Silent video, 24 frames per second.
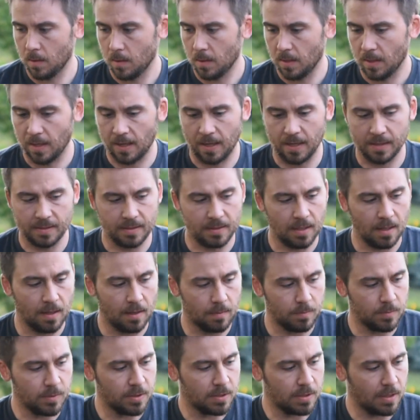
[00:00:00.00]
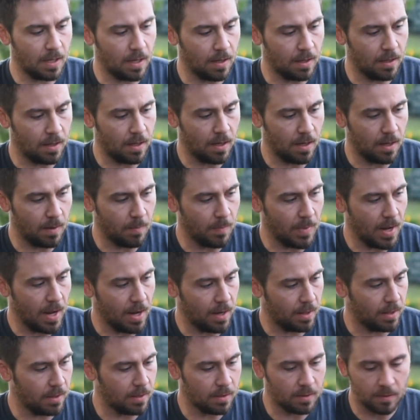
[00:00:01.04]
Like I said, I'm just kind of getting
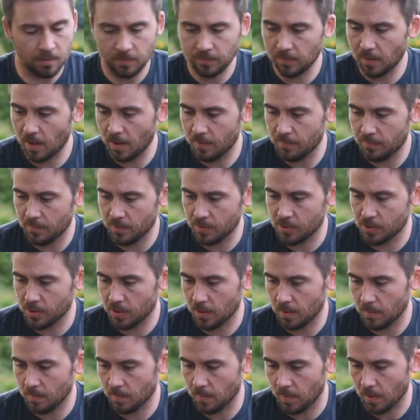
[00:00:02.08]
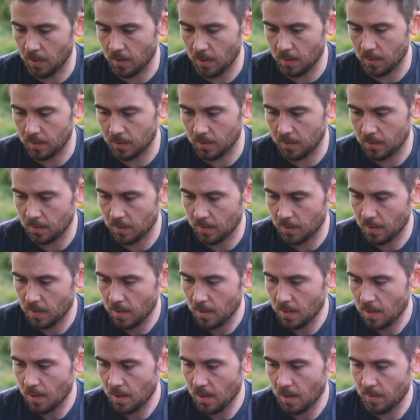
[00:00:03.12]
back into fly fishing, but
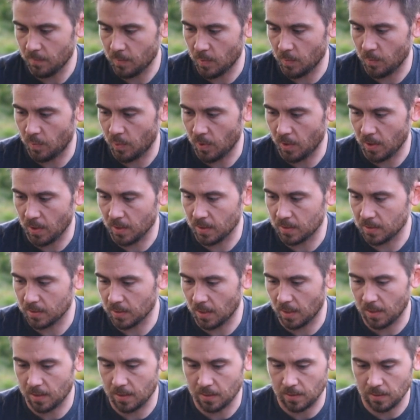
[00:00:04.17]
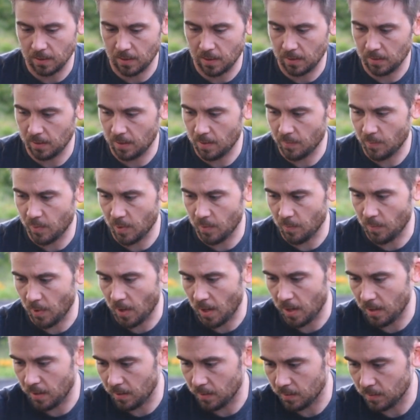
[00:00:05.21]
I've been pretty excited lately. I've been
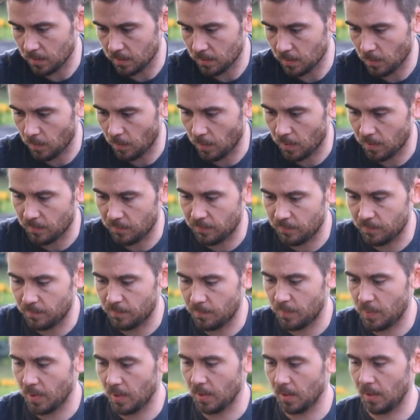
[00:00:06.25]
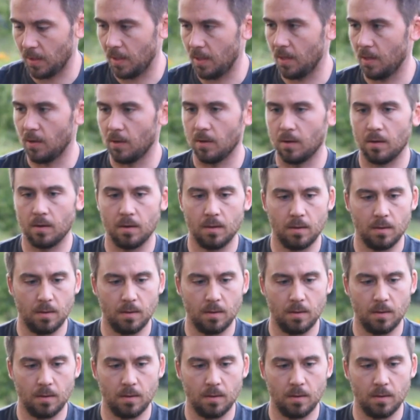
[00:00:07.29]
buying quite a bit of gear.